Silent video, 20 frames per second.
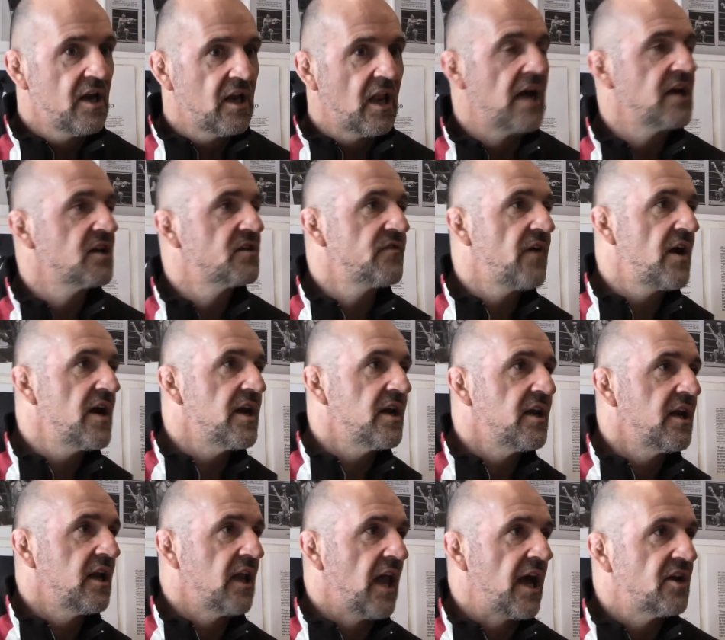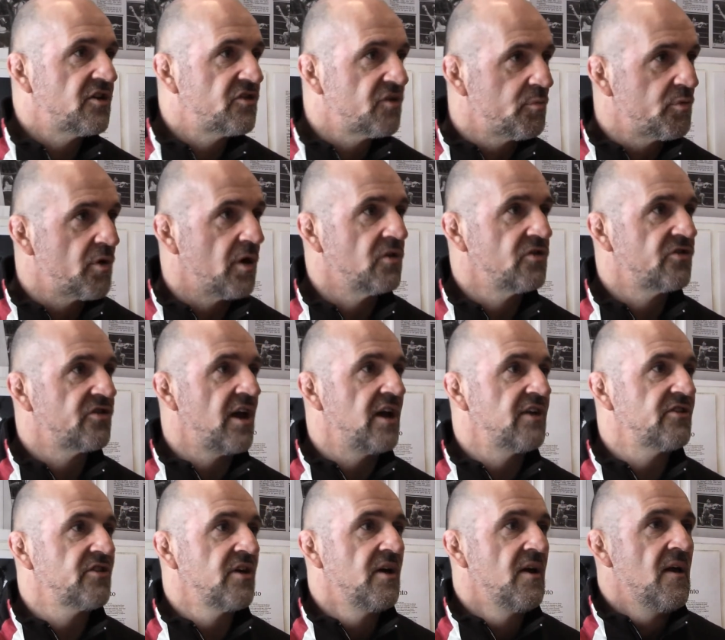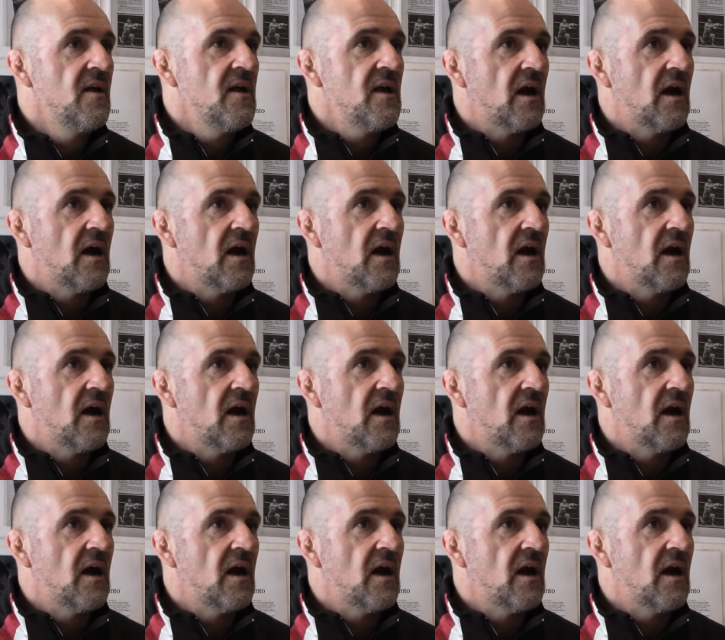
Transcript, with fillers: He likes fighting. He likes the process.